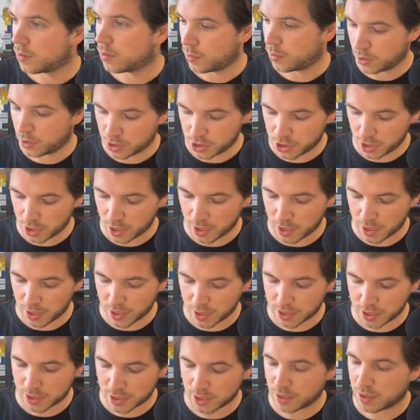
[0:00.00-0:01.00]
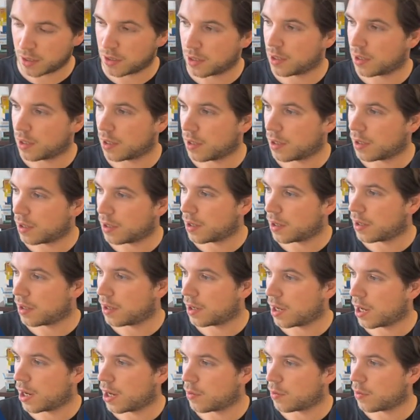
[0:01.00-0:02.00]
which is
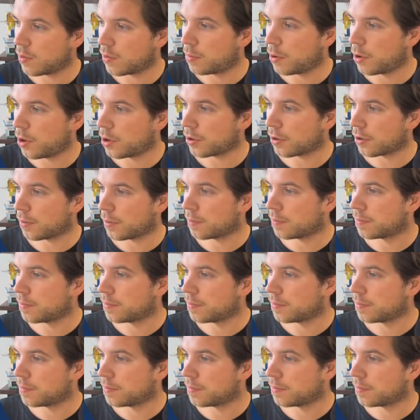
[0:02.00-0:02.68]
Harry Potter.